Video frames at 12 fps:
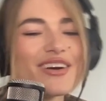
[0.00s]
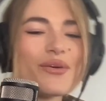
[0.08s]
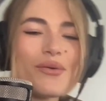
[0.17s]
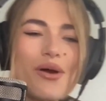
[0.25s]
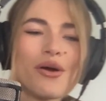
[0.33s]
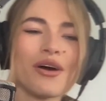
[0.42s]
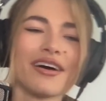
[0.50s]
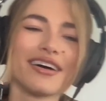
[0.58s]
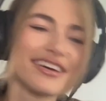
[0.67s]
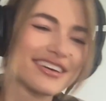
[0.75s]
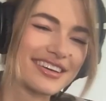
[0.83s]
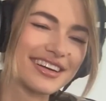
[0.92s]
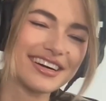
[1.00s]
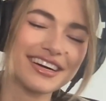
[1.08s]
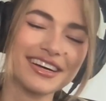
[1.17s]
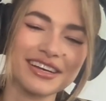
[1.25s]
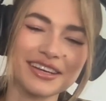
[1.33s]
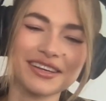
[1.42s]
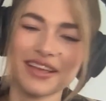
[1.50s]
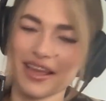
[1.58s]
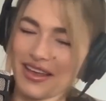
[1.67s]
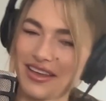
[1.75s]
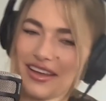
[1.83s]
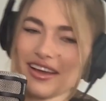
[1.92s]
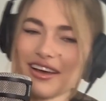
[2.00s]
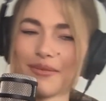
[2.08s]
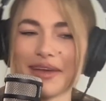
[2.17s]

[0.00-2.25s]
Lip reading: Woo! Oh